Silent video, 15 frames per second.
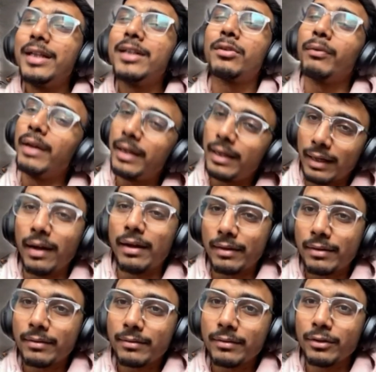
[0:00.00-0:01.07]
it's very
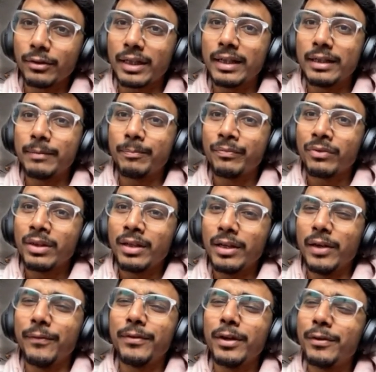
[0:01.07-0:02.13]
hard, okay.
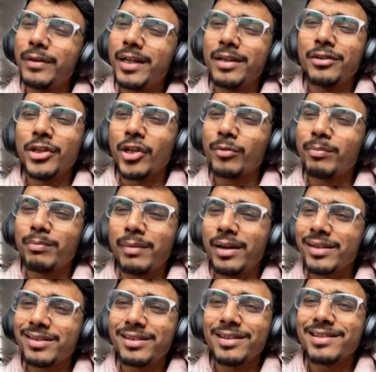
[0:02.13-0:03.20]
If you have done your
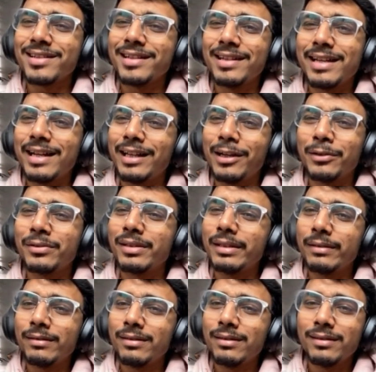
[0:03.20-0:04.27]
master's in
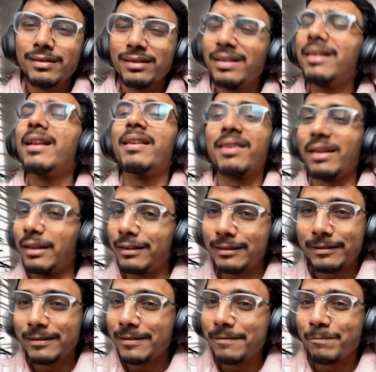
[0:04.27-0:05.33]
Dalhousie,
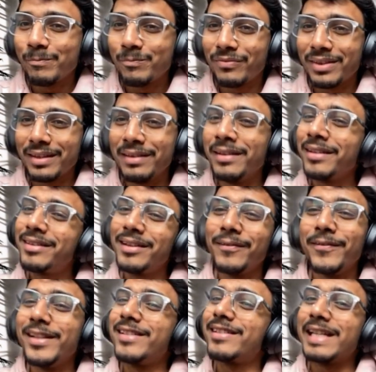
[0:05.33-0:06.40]
nothing
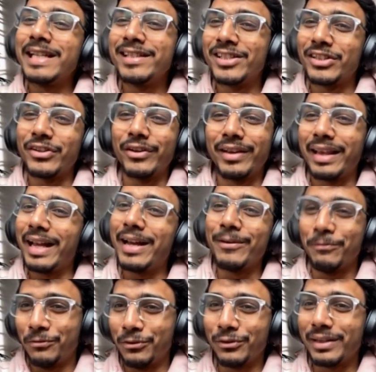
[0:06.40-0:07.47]
will change your
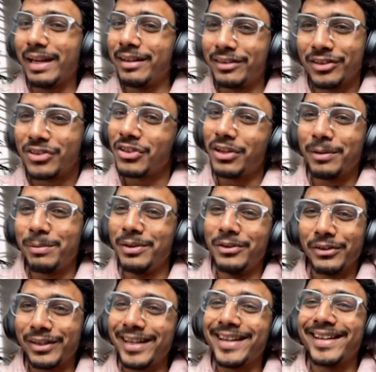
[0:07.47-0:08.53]
life to get the job,
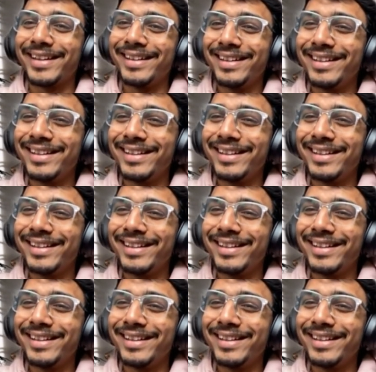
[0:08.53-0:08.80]
okay.